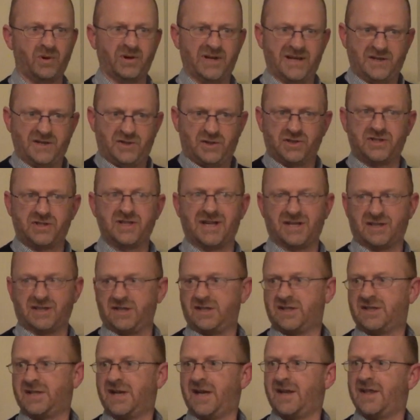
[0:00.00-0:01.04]
it doesn't
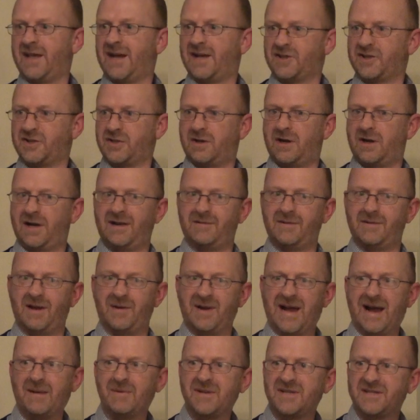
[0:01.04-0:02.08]
actually say that, so
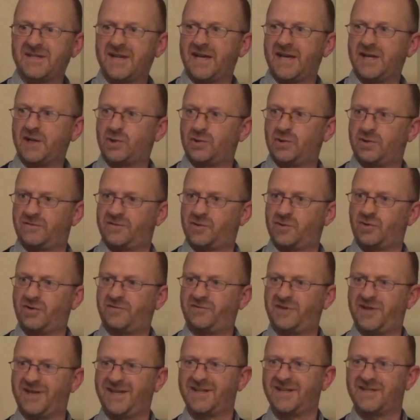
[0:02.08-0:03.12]
I am in danger of
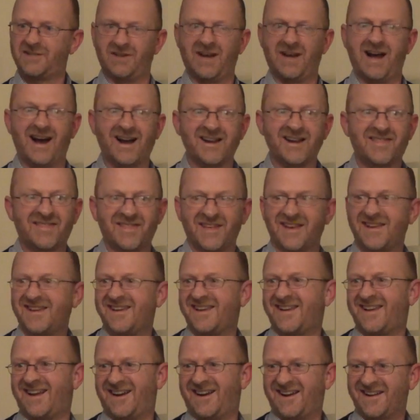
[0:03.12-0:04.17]
drifting into I
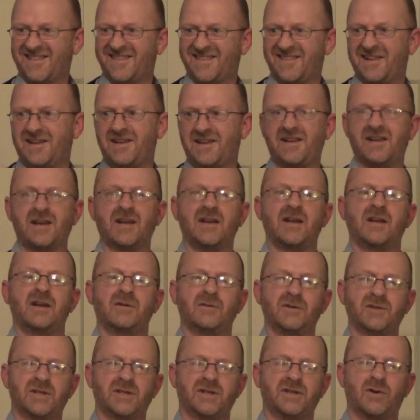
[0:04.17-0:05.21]
think,
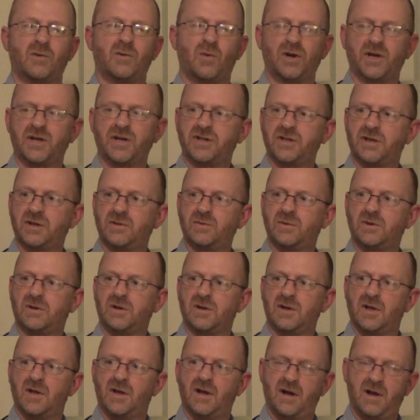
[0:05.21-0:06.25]
which I don't want to do.
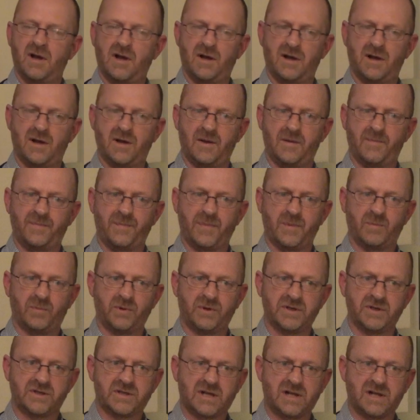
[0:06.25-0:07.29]

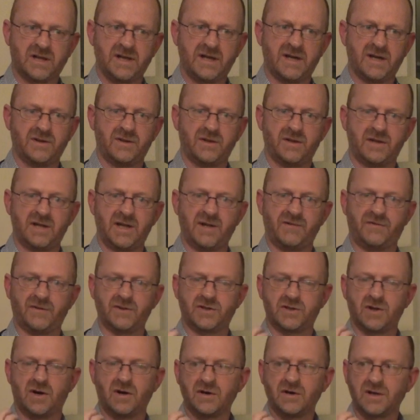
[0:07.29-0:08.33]
But it's clear that if a
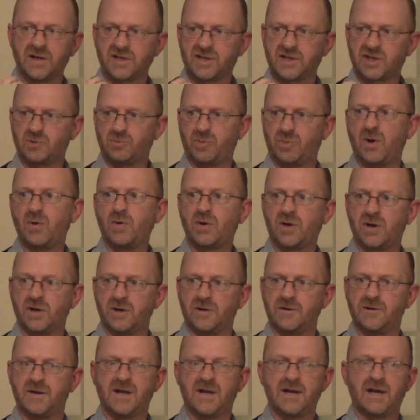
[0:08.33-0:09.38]
tongue is
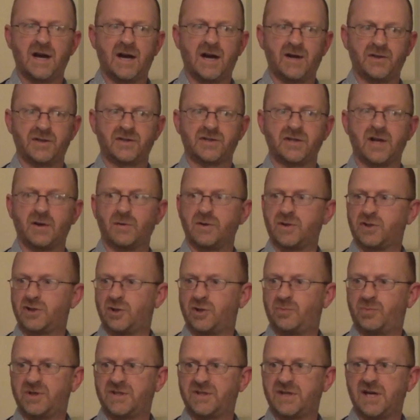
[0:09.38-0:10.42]
spoken and there's no
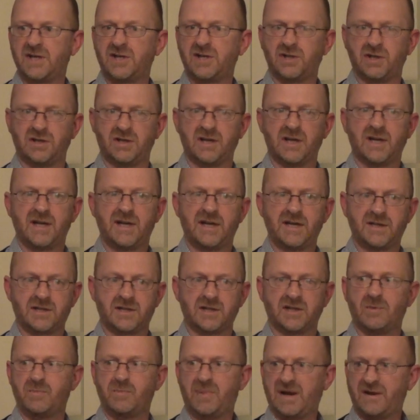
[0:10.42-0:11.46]
interpretation, it's
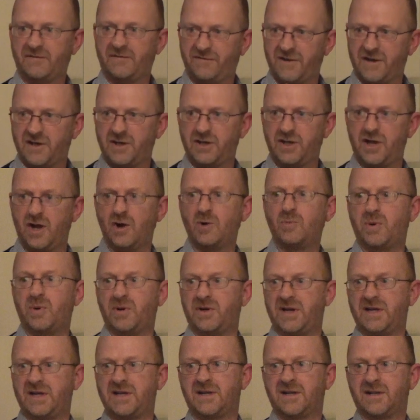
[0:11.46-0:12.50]
going to benefit
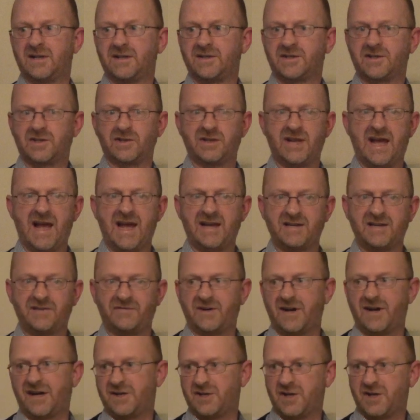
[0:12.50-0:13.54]
nobody. It's going to
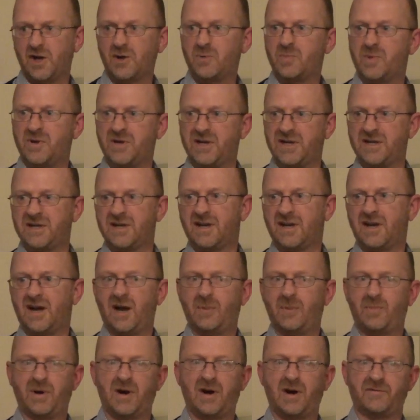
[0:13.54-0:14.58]
edify nobody
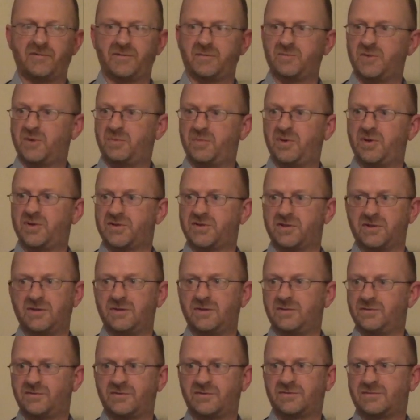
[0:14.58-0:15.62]
apart from the person
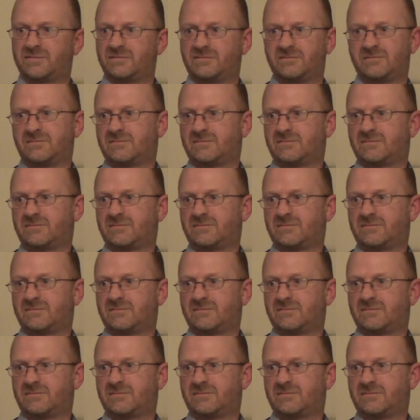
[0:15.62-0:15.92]
who's